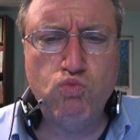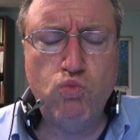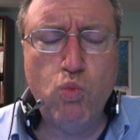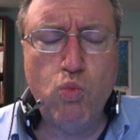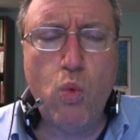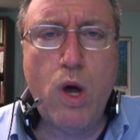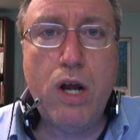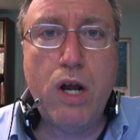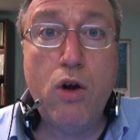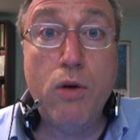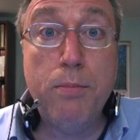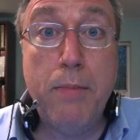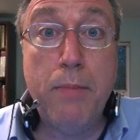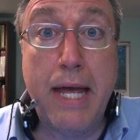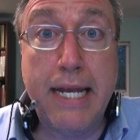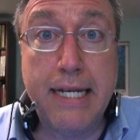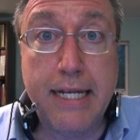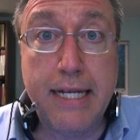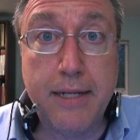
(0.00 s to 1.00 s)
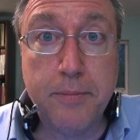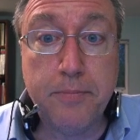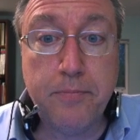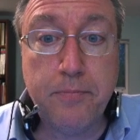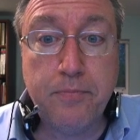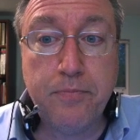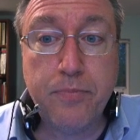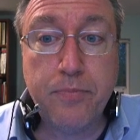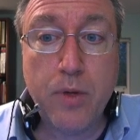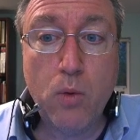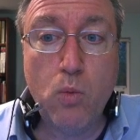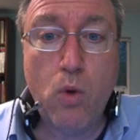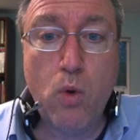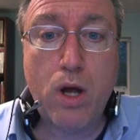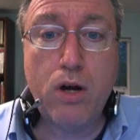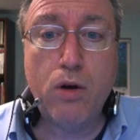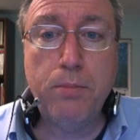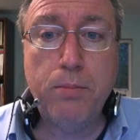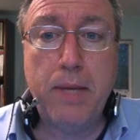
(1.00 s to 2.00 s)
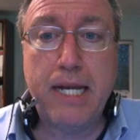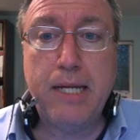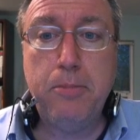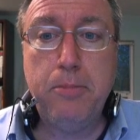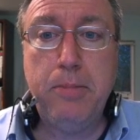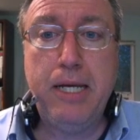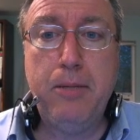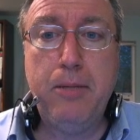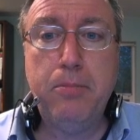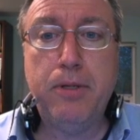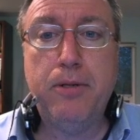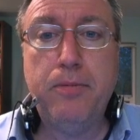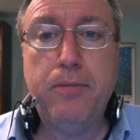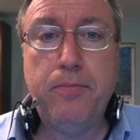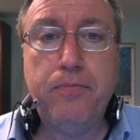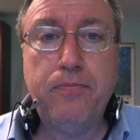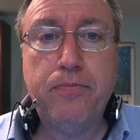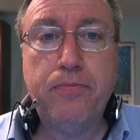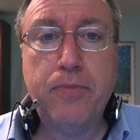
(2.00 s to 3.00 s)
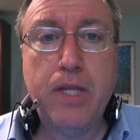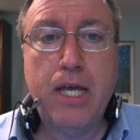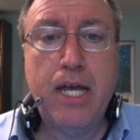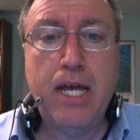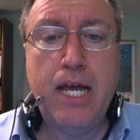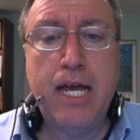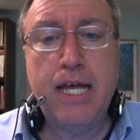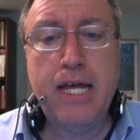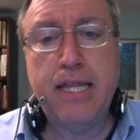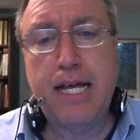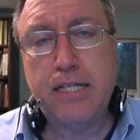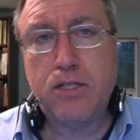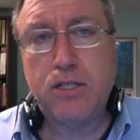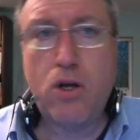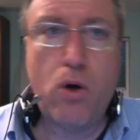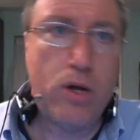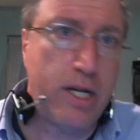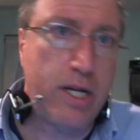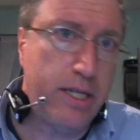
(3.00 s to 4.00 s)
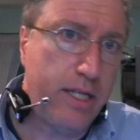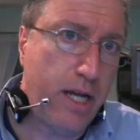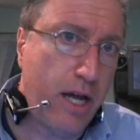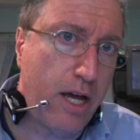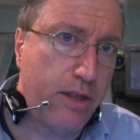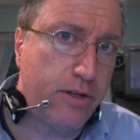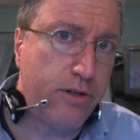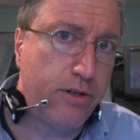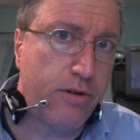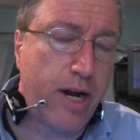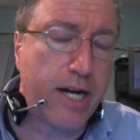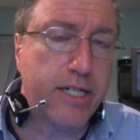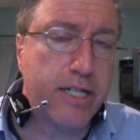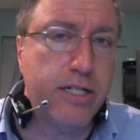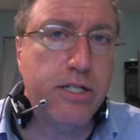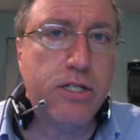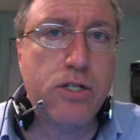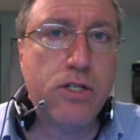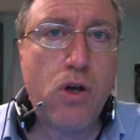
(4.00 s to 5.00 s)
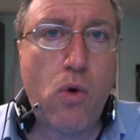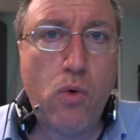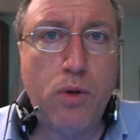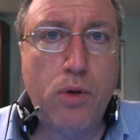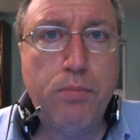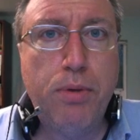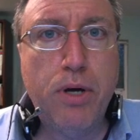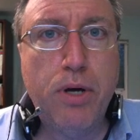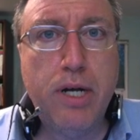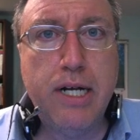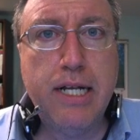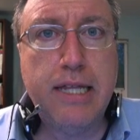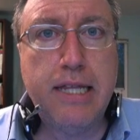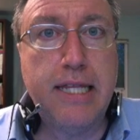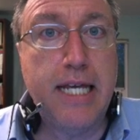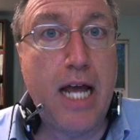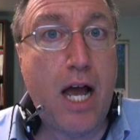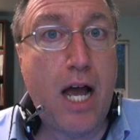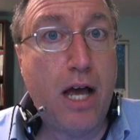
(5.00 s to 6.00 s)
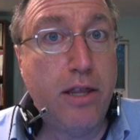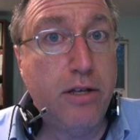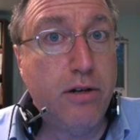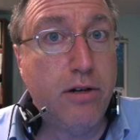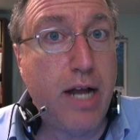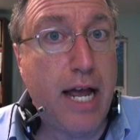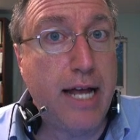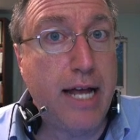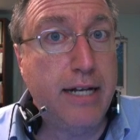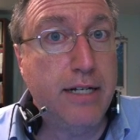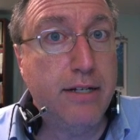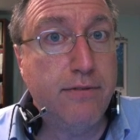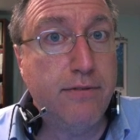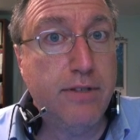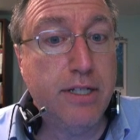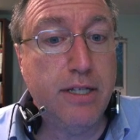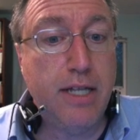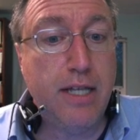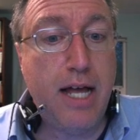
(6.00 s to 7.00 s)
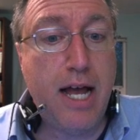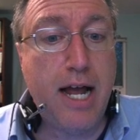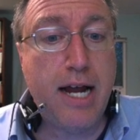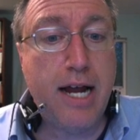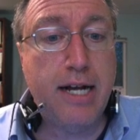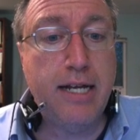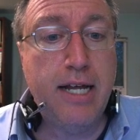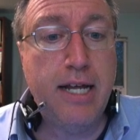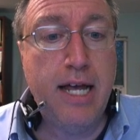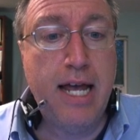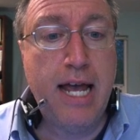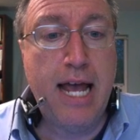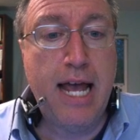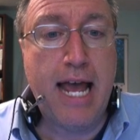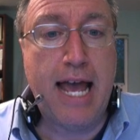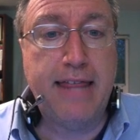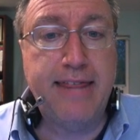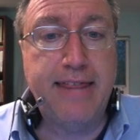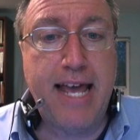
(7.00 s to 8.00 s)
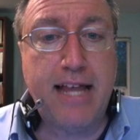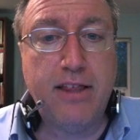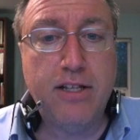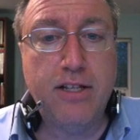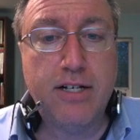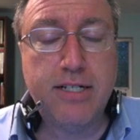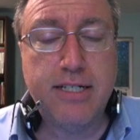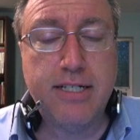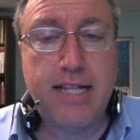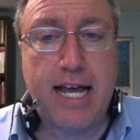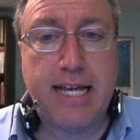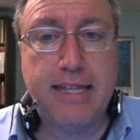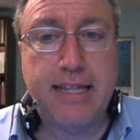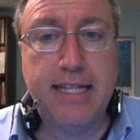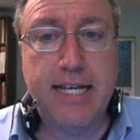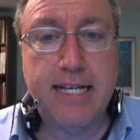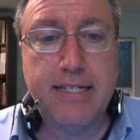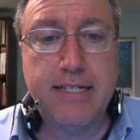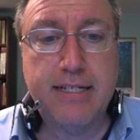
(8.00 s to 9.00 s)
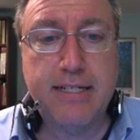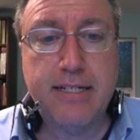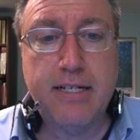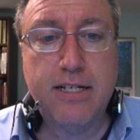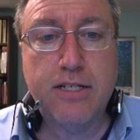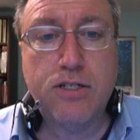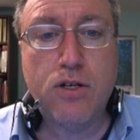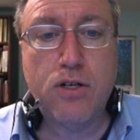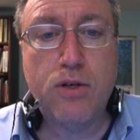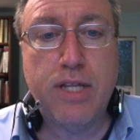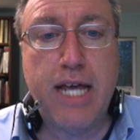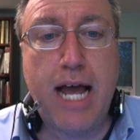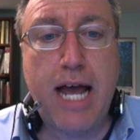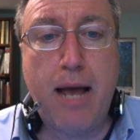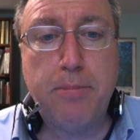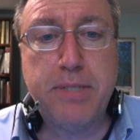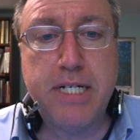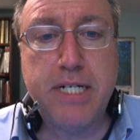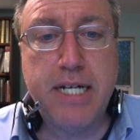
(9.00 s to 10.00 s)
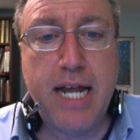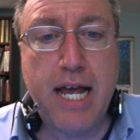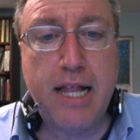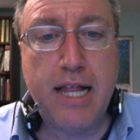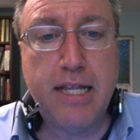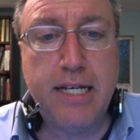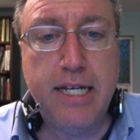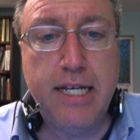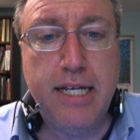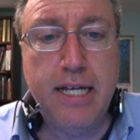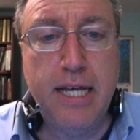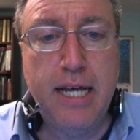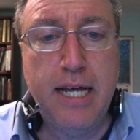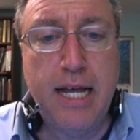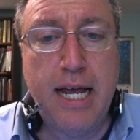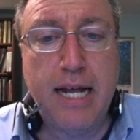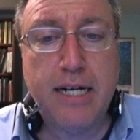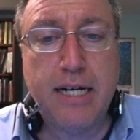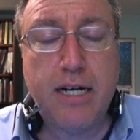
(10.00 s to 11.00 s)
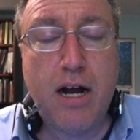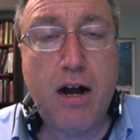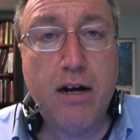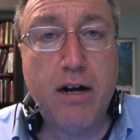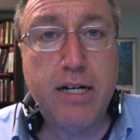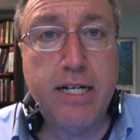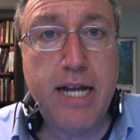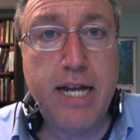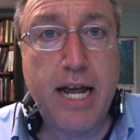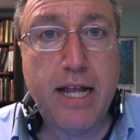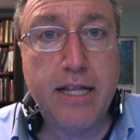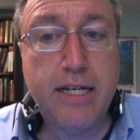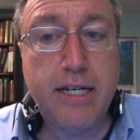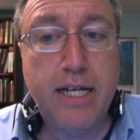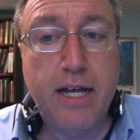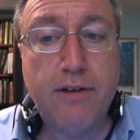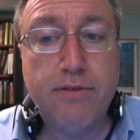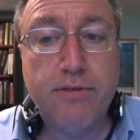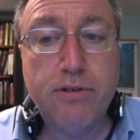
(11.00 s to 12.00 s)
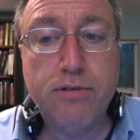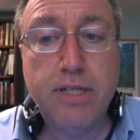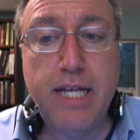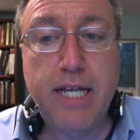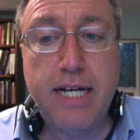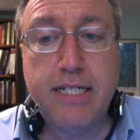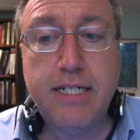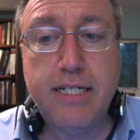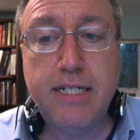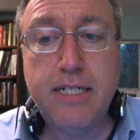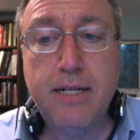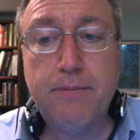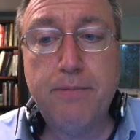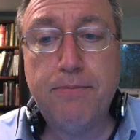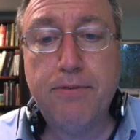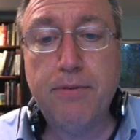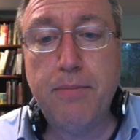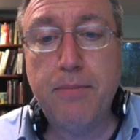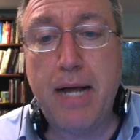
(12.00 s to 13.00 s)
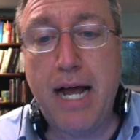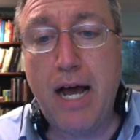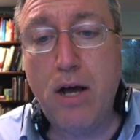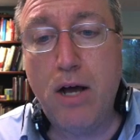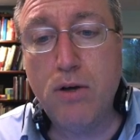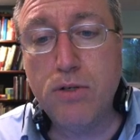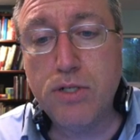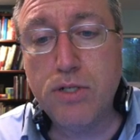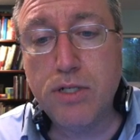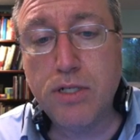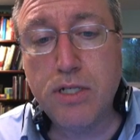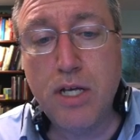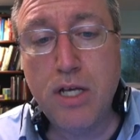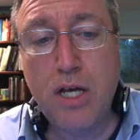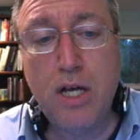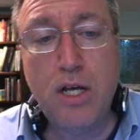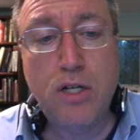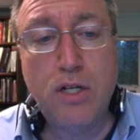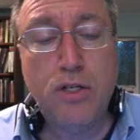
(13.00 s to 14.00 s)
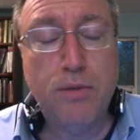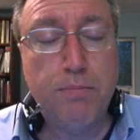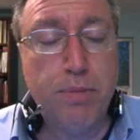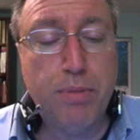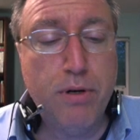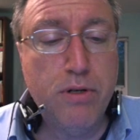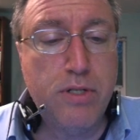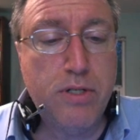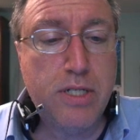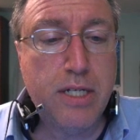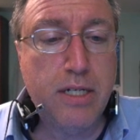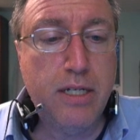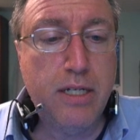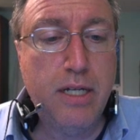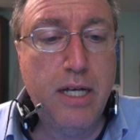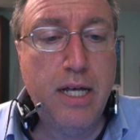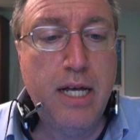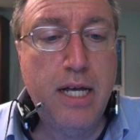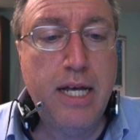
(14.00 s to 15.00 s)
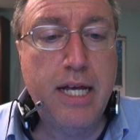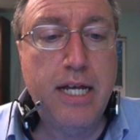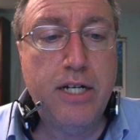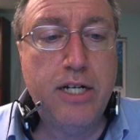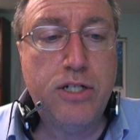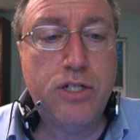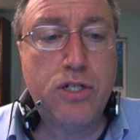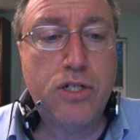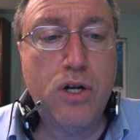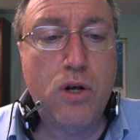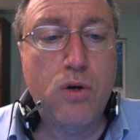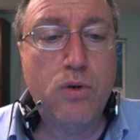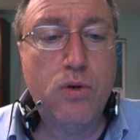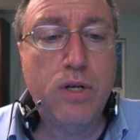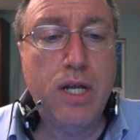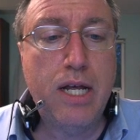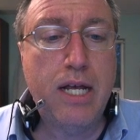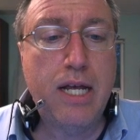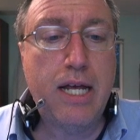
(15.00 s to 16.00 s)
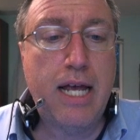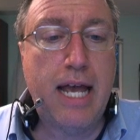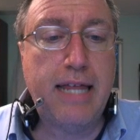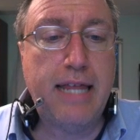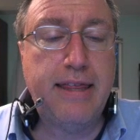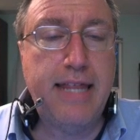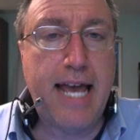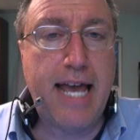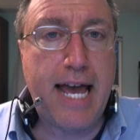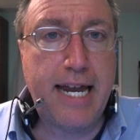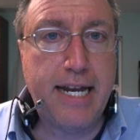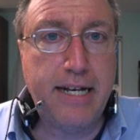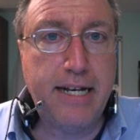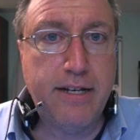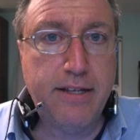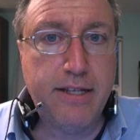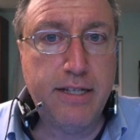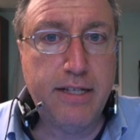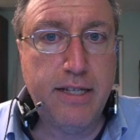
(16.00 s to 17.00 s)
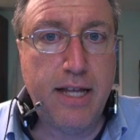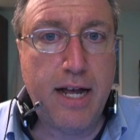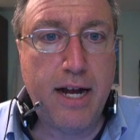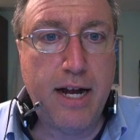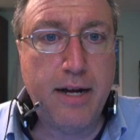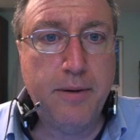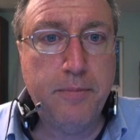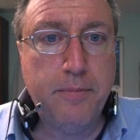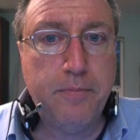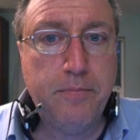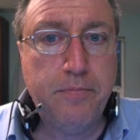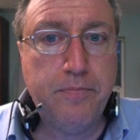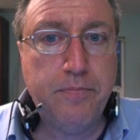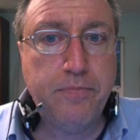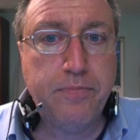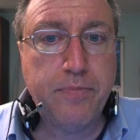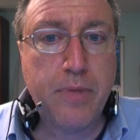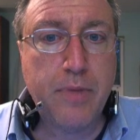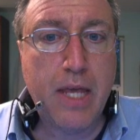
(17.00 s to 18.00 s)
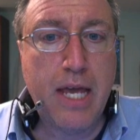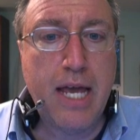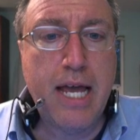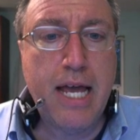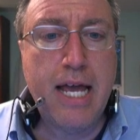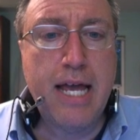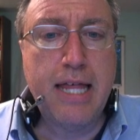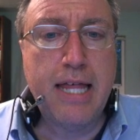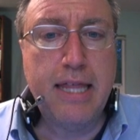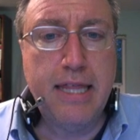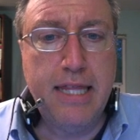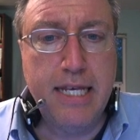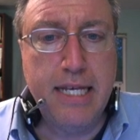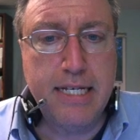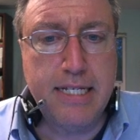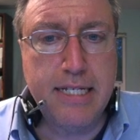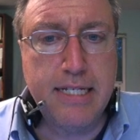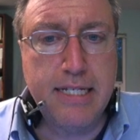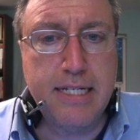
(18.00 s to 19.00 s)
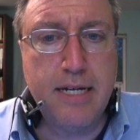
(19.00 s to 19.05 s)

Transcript: One or many. One or many people. That's going in the other direction, so we'll put it at the other end of the line, and that looks like this. So the optionality and cardinality of the relationship from house to person is shown at that end of the line. This is an